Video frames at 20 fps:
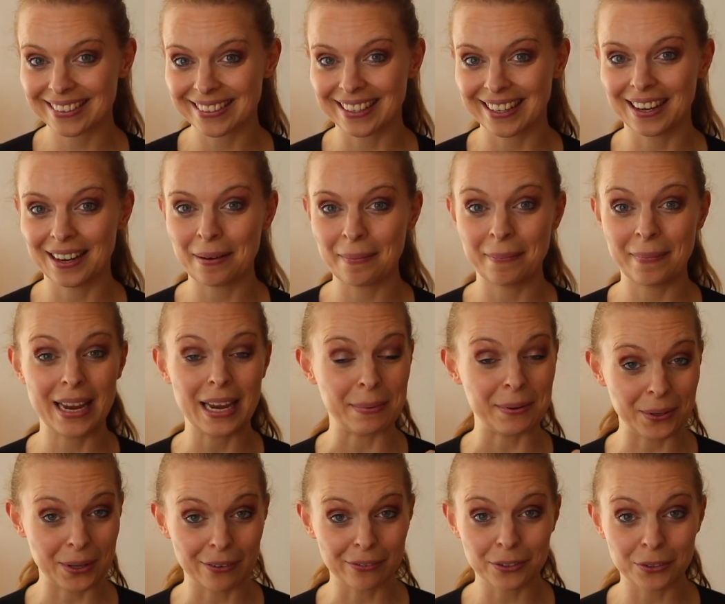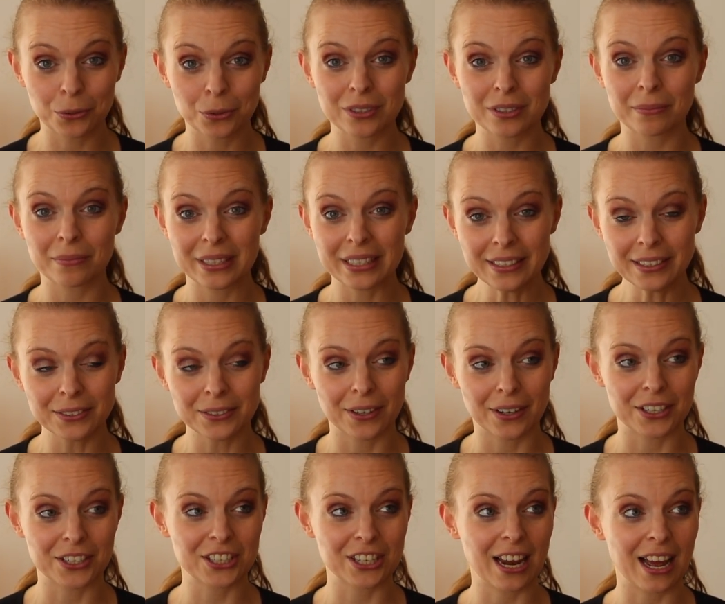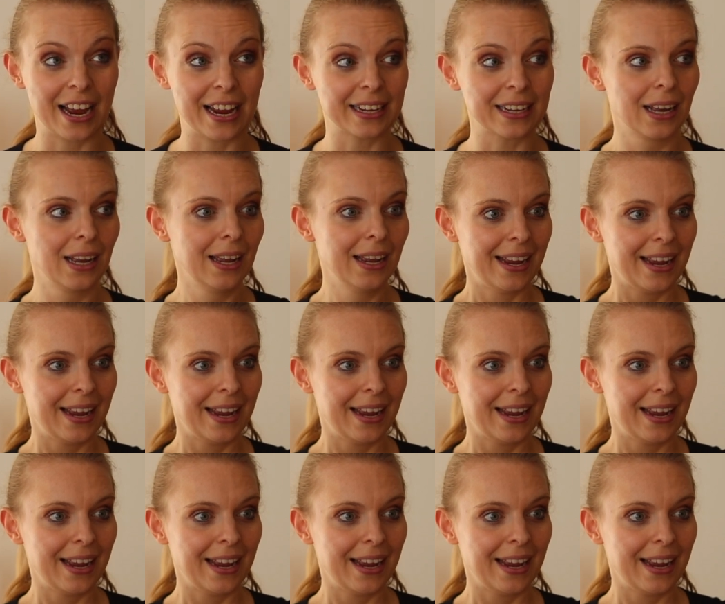Yeah? Maybe you have to do some research like,